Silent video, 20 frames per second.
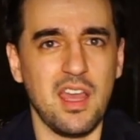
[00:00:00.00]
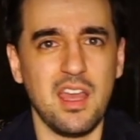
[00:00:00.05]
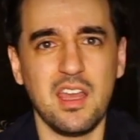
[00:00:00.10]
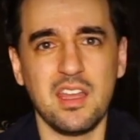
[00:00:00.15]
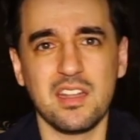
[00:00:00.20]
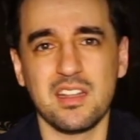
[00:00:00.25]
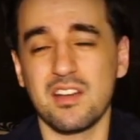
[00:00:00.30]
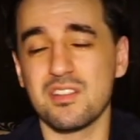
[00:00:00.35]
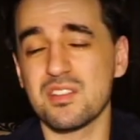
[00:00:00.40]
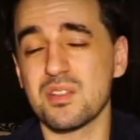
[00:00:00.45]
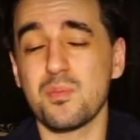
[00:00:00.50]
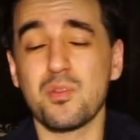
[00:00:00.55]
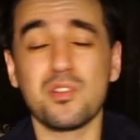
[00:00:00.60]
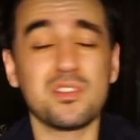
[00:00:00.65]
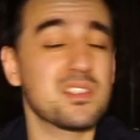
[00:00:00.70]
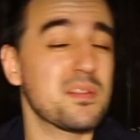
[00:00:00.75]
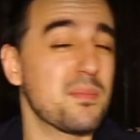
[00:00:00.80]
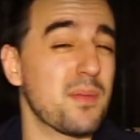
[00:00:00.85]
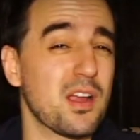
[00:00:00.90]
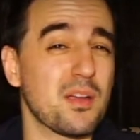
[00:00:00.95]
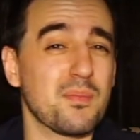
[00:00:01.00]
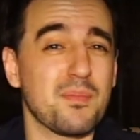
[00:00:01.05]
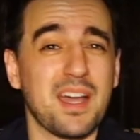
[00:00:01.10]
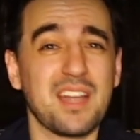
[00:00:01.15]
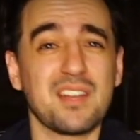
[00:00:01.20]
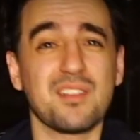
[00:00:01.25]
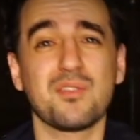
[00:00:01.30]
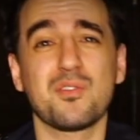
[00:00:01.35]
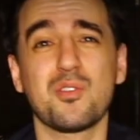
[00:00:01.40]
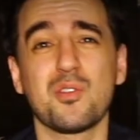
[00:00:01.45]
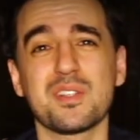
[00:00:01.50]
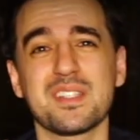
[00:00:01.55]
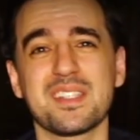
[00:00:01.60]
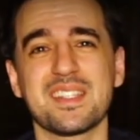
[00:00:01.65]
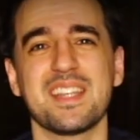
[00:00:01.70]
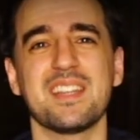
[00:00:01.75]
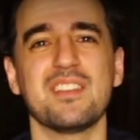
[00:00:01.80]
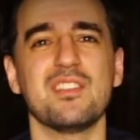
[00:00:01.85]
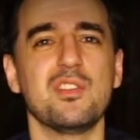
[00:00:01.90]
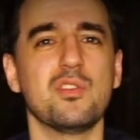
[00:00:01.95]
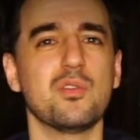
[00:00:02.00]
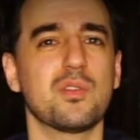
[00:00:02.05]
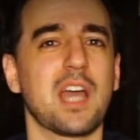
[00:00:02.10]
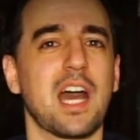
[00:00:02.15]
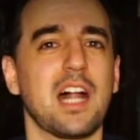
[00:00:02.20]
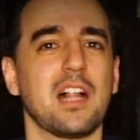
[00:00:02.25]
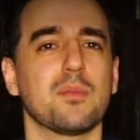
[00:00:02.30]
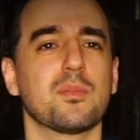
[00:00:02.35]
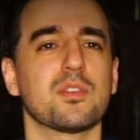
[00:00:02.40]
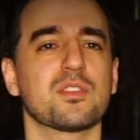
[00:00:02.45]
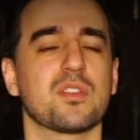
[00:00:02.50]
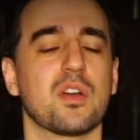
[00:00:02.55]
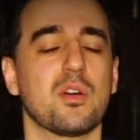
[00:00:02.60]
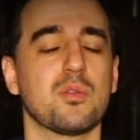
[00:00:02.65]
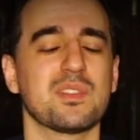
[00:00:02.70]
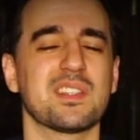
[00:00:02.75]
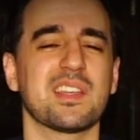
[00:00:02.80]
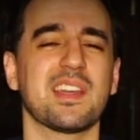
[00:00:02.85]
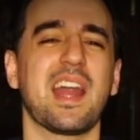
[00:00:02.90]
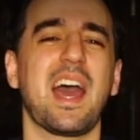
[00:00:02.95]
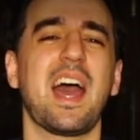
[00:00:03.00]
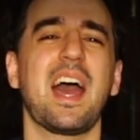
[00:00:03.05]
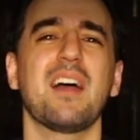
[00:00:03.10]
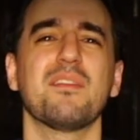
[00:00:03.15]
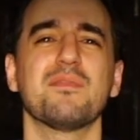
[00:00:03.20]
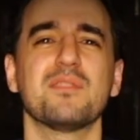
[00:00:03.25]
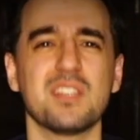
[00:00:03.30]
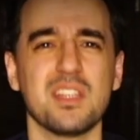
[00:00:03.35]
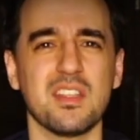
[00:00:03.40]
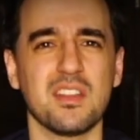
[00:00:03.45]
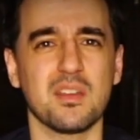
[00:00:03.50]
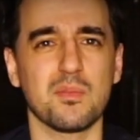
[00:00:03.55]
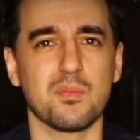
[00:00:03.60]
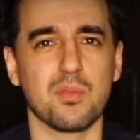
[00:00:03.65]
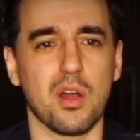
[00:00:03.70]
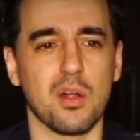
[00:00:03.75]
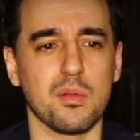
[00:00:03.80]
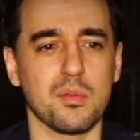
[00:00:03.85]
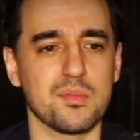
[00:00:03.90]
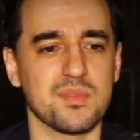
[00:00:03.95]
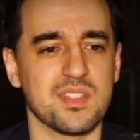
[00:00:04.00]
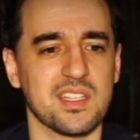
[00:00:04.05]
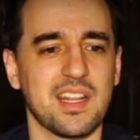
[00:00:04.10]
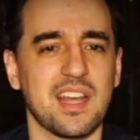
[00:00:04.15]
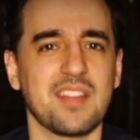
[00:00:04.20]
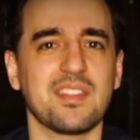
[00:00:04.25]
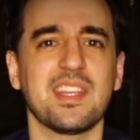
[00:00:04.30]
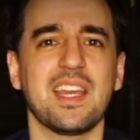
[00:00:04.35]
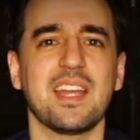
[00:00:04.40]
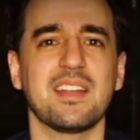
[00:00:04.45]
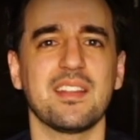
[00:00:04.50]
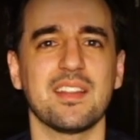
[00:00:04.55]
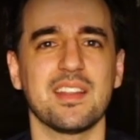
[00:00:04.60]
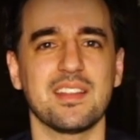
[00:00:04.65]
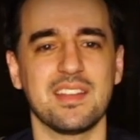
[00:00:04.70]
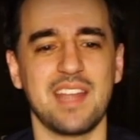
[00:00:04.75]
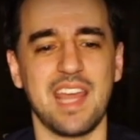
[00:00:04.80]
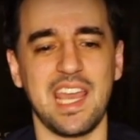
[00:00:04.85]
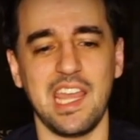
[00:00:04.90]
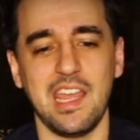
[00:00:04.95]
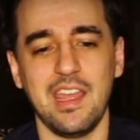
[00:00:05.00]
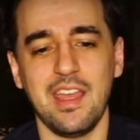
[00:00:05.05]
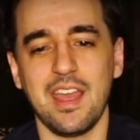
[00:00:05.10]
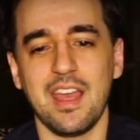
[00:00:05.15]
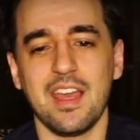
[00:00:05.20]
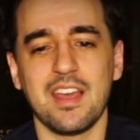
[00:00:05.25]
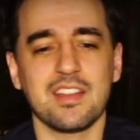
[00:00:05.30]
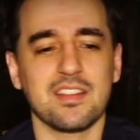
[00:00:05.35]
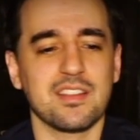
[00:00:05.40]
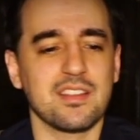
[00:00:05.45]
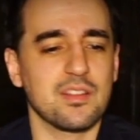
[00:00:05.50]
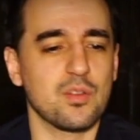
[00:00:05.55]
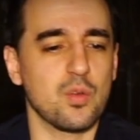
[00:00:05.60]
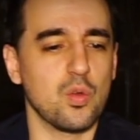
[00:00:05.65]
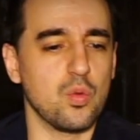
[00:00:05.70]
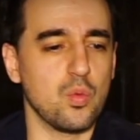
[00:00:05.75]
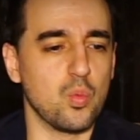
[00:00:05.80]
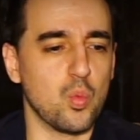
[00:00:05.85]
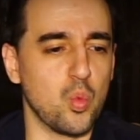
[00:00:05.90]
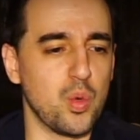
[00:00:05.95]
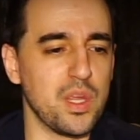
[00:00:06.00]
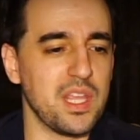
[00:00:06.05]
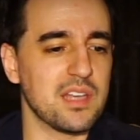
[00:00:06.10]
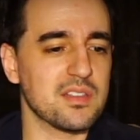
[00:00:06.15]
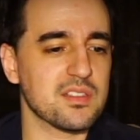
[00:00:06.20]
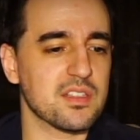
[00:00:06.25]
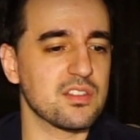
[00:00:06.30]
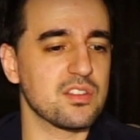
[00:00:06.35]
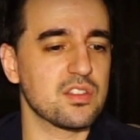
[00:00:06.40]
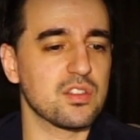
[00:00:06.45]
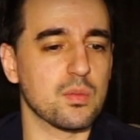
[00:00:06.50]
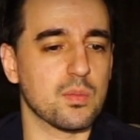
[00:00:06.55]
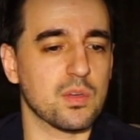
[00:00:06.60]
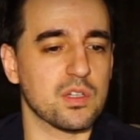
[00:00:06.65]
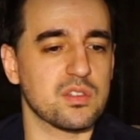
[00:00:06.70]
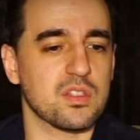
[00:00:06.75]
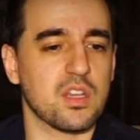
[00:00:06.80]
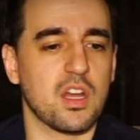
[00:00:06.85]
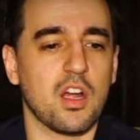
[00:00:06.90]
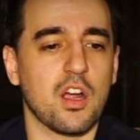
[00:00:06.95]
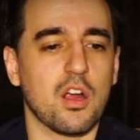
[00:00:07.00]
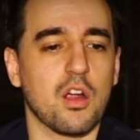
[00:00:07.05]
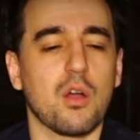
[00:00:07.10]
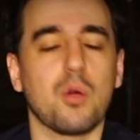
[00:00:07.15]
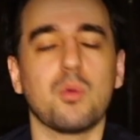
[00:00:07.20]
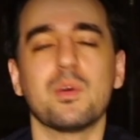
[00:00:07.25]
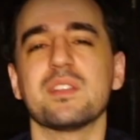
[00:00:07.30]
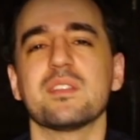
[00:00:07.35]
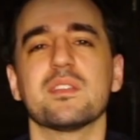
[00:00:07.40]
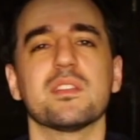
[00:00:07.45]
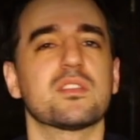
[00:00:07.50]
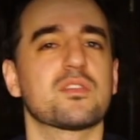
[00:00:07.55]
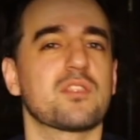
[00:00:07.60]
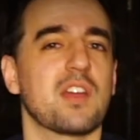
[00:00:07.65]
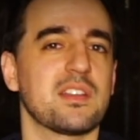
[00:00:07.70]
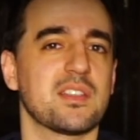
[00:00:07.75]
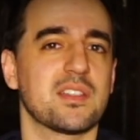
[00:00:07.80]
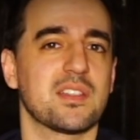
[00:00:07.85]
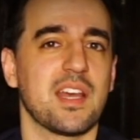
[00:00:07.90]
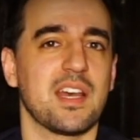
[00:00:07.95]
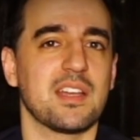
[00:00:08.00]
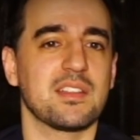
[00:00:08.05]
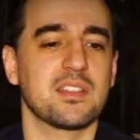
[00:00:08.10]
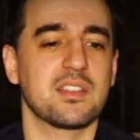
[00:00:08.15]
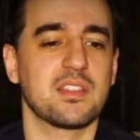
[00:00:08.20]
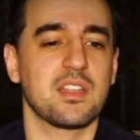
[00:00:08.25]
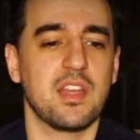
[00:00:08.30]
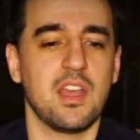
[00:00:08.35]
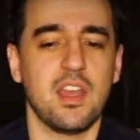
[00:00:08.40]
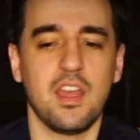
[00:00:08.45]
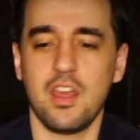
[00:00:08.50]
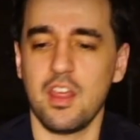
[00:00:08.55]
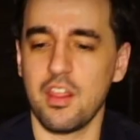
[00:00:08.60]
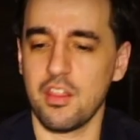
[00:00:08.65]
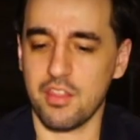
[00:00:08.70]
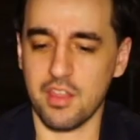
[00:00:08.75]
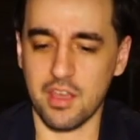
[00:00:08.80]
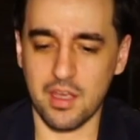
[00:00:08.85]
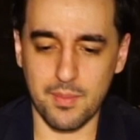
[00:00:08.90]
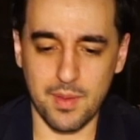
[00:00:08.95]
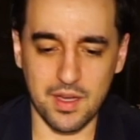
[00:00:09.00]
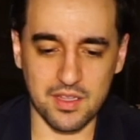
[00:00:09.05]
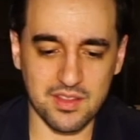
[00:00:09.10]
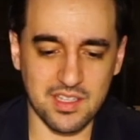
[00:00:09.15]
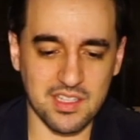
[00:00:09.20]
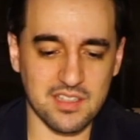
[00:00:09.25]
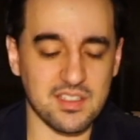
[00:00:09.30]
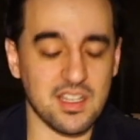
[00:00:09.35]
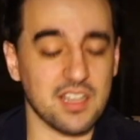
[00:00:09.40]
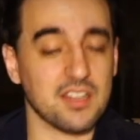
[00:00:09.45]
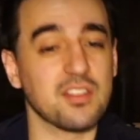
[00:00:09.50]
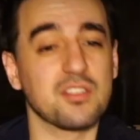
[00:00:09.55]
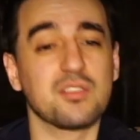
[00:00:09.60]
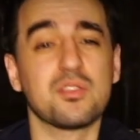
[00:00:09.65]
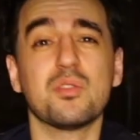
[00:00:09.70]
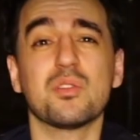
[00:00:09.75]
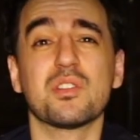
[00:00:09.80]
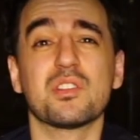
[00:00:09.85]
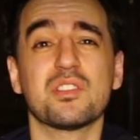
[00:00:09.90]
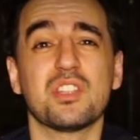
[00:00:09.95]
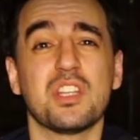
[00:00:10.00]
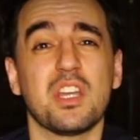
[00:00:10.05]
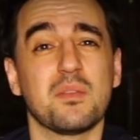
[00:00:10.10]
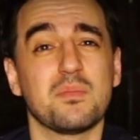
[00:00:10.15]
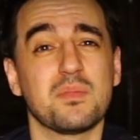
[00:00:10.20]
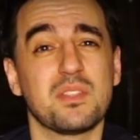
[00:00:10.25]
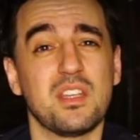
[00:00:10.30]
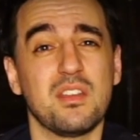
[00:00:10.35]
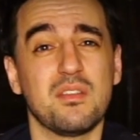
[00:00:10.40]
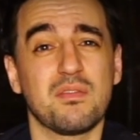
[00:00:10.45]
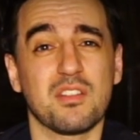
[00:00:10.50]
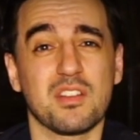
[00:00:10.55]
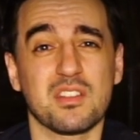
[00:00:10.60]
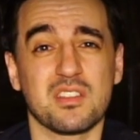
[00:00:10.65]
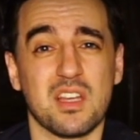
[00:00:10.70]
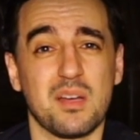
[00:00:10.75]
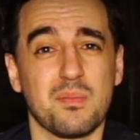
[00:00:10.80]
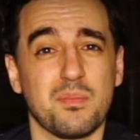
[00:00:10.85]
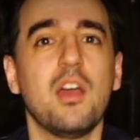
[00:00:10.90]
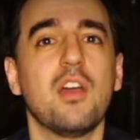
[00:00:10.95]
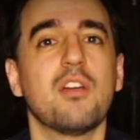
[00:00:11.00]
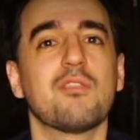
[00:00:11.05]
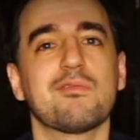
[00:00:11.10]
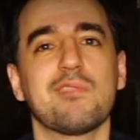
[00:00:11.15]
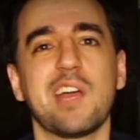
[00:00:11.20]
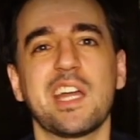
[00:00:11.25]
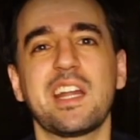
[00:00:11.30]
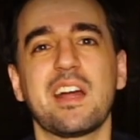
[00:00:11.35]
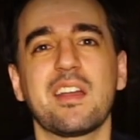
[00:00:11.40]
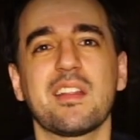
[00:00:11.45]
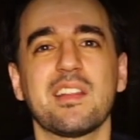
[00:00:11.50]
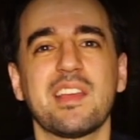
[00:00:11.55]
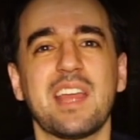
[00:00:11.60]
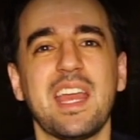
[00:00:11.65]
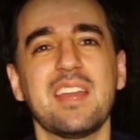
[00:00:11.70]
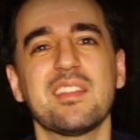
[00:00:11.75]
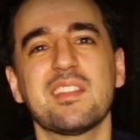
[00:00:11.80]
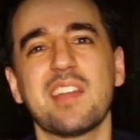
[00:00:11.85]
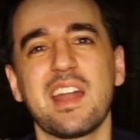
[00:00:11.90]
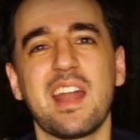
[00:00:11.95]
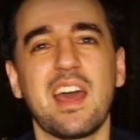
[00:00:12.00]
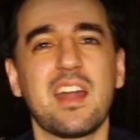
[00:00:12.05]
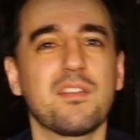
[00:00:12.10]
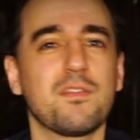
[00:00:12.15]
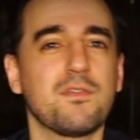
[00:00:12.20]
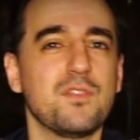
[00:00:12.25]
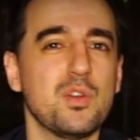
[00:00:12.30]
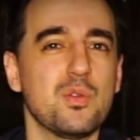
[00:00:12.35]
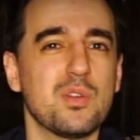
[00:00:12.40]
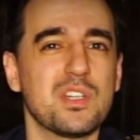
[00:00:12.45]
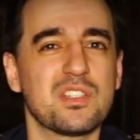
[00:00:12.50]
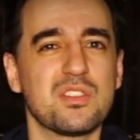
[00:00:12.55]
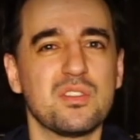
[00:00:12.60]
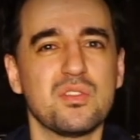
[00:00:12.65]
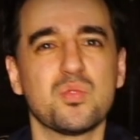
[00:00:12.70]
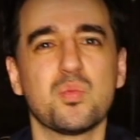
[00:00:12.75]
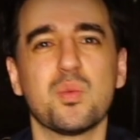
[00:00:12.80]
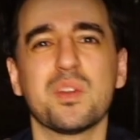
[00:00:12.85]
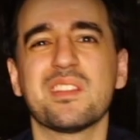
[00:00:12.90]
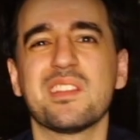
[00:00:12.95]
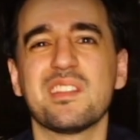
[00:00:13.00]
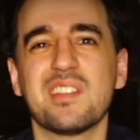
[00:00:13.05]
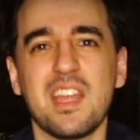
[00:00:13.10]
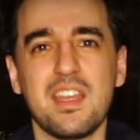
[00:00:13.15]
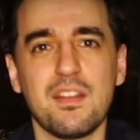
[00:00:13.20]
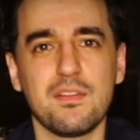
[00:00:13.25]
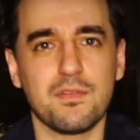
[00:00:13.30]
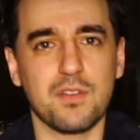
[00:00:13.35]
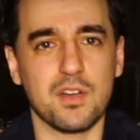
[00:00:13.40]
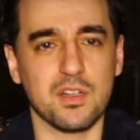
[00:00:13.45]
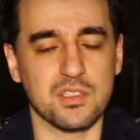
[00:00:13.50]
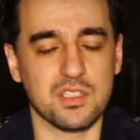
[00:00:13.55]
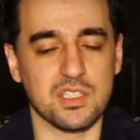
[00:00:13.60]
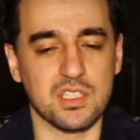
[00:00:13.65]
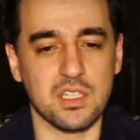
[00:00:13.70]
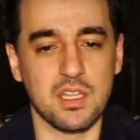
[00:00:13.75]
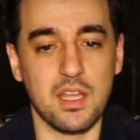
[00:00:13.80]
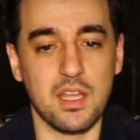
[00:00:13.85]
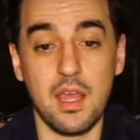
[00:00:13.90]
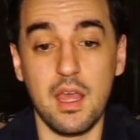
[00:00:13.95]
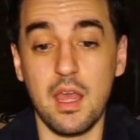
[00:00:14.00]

Now it's important to bear in mind, of course, that new calibers are always going to have teething problems, and at the end of the day, we as consumers are always the stress test. Think about things like the Tudor GMT, for example. Right out of the gate, that had a few issues with the date function.